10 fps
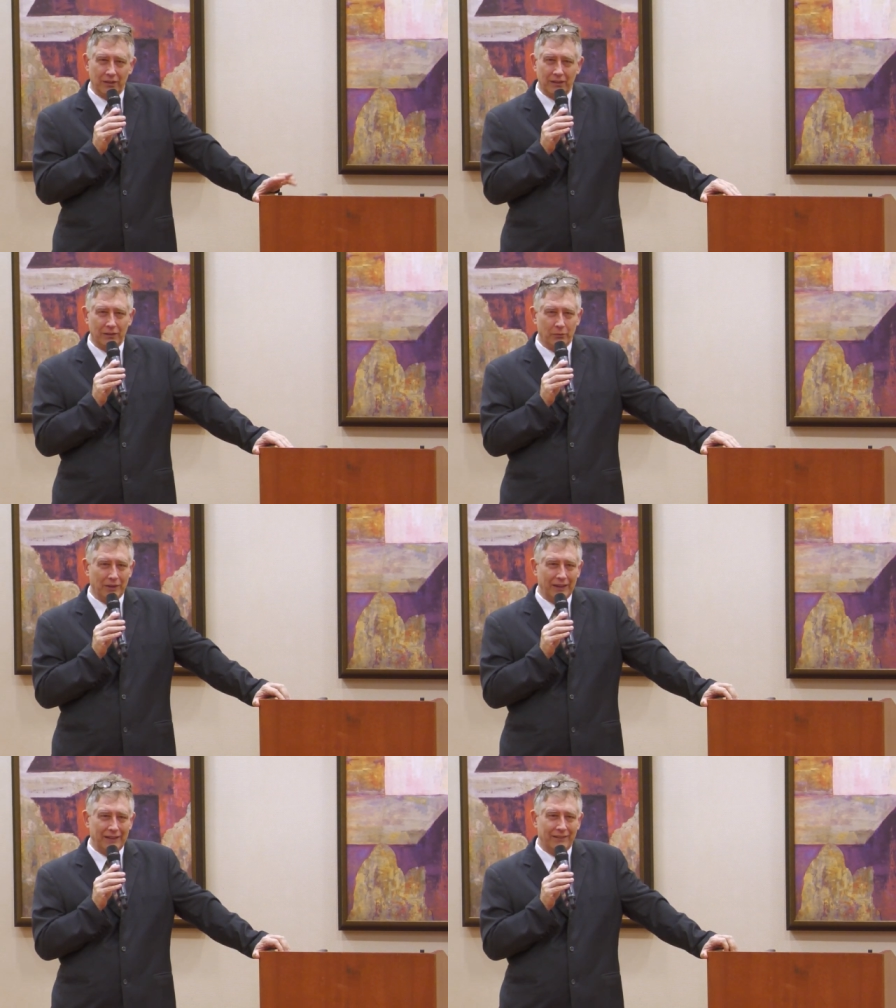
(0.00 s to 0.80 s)
Uh,
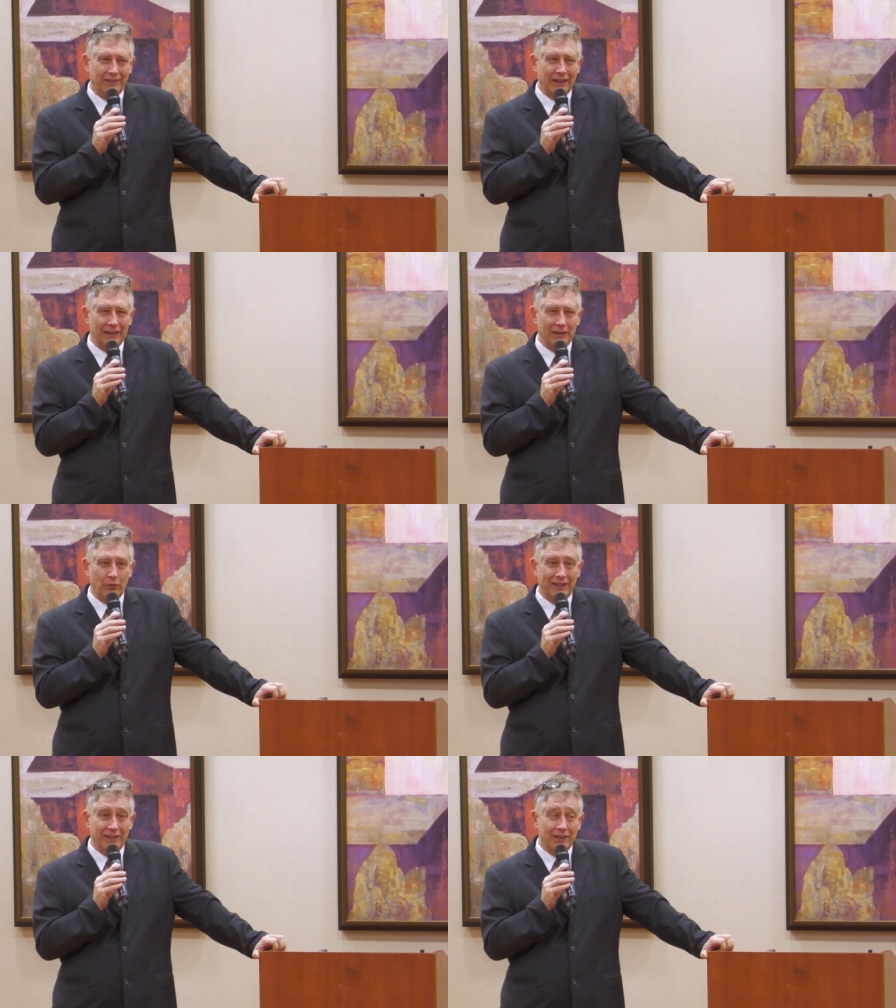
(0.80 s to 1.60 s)
release, and
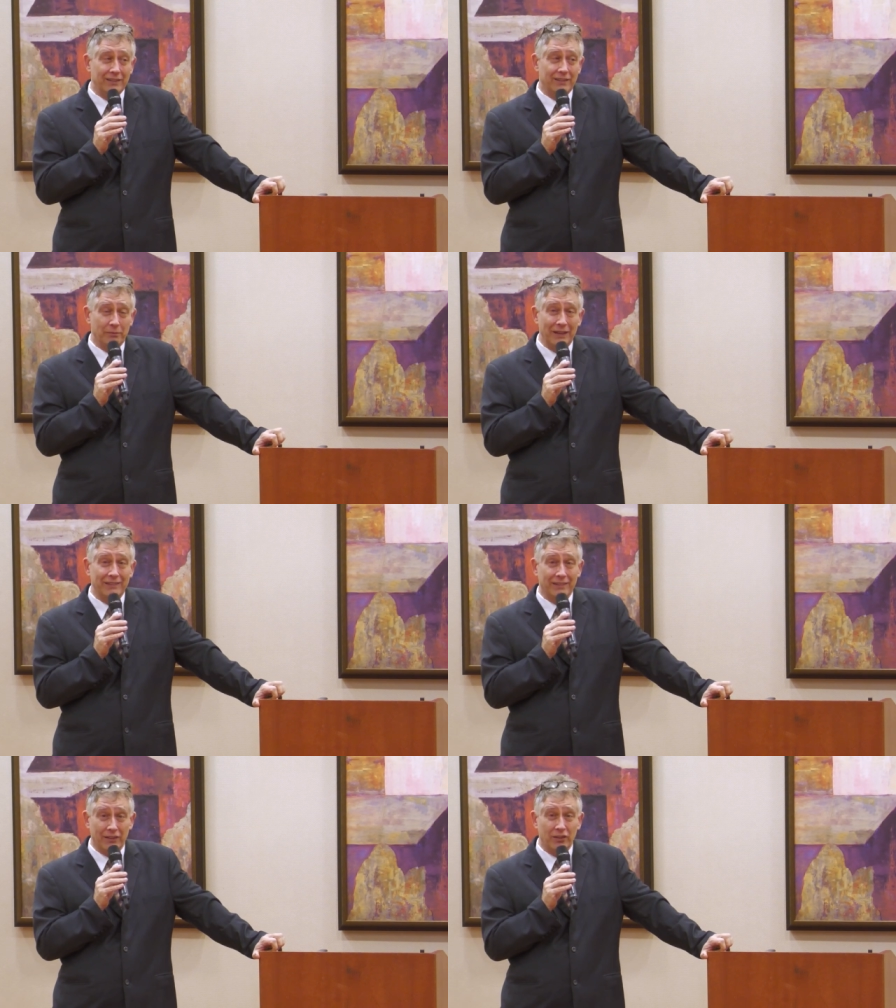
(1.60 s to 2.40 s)
what it does is
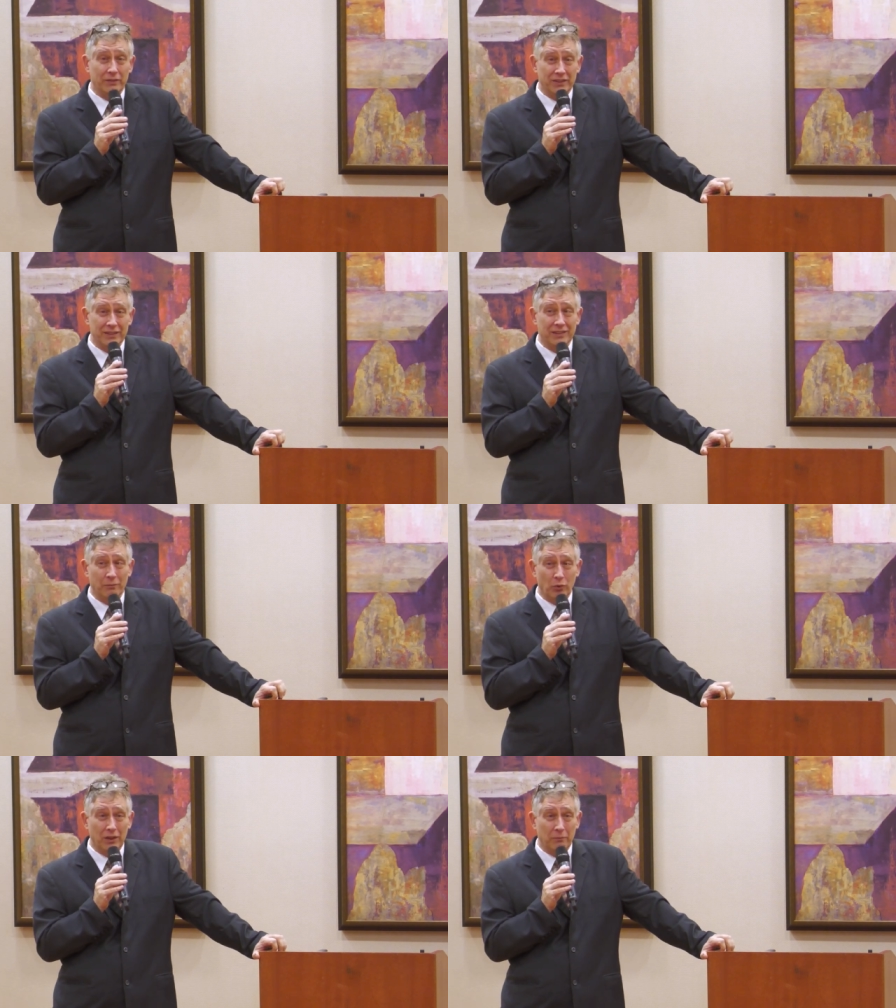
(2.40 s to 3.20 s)
makes the nervous
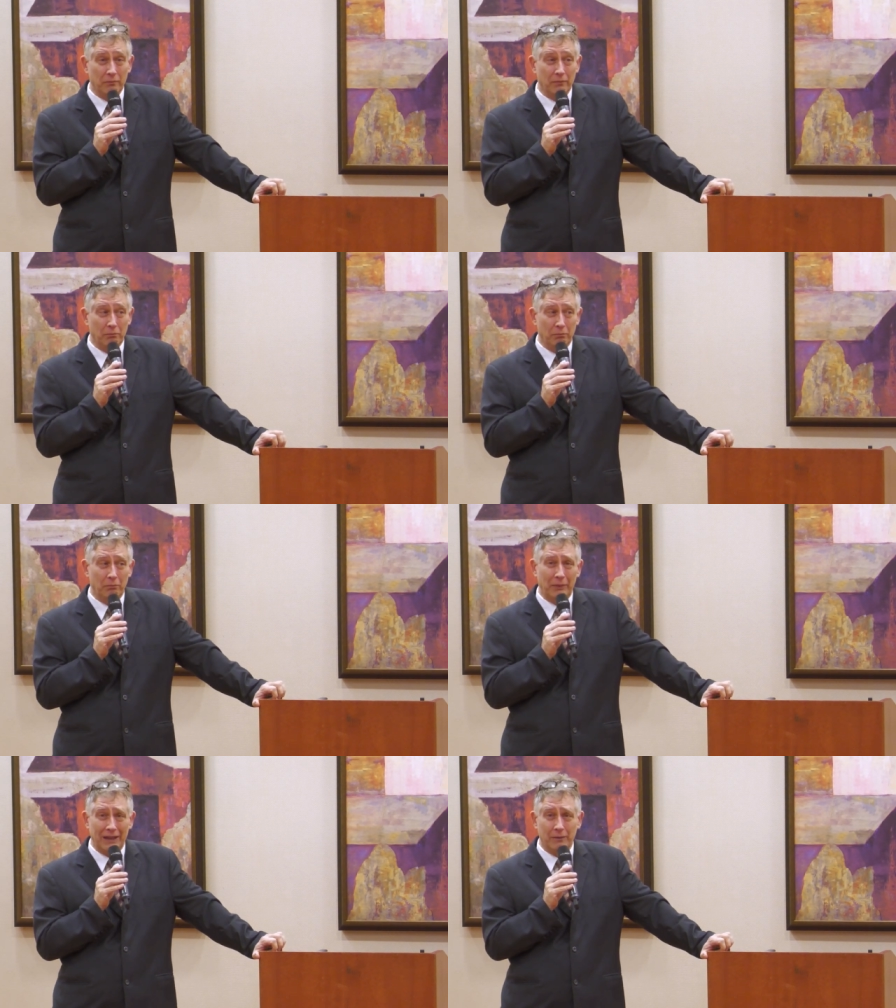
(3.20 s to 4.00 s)
system work
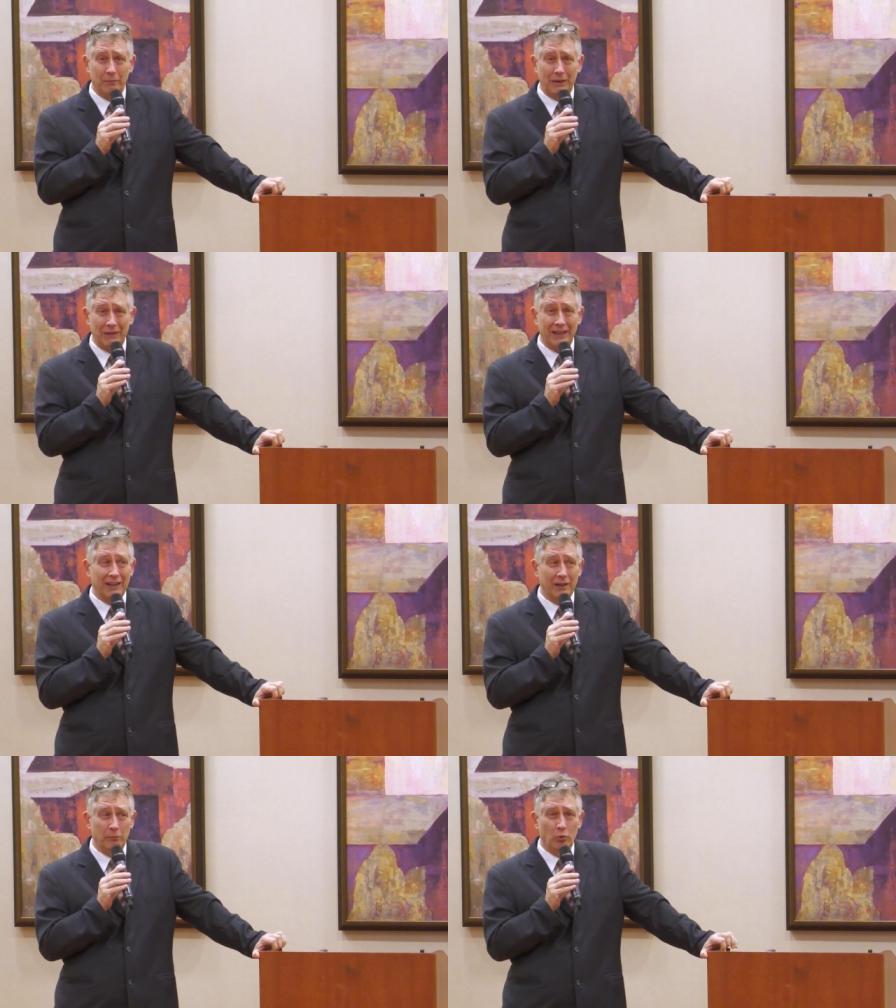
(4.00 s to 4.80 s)
better by
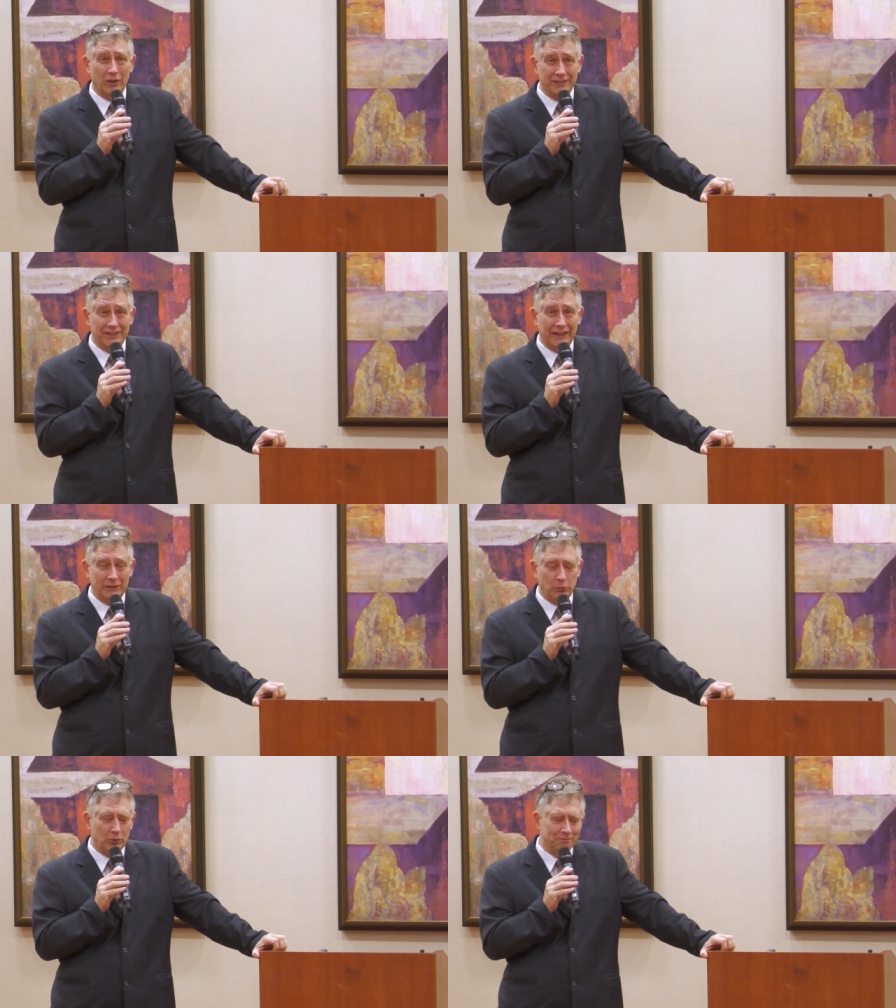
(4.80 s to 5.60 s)
making it more
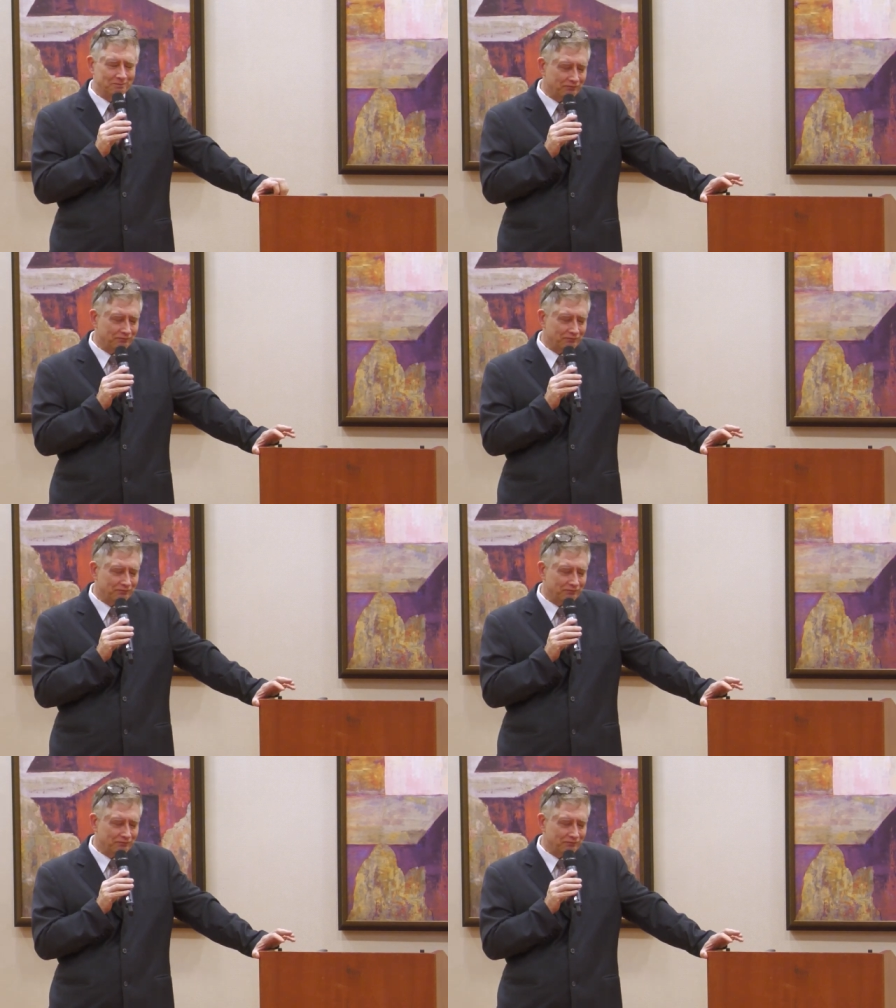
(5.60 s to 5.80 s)
excitable.